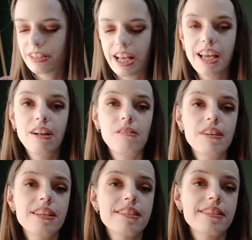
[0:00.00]
I
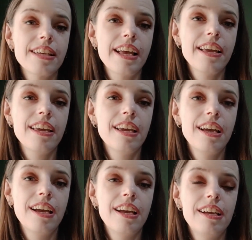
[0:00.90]
always say,
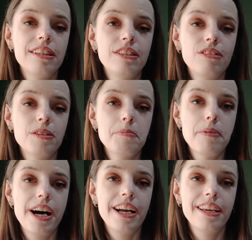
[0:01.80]
don't
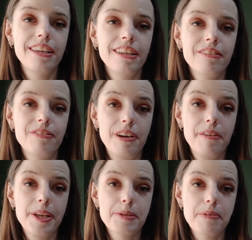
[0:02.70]
buy very
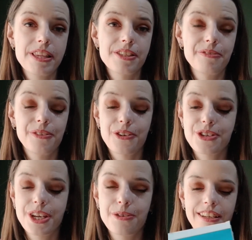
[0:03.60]
expensive
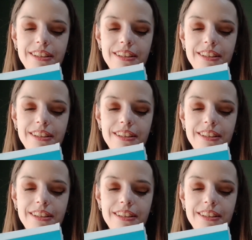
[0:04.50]
crochet hook.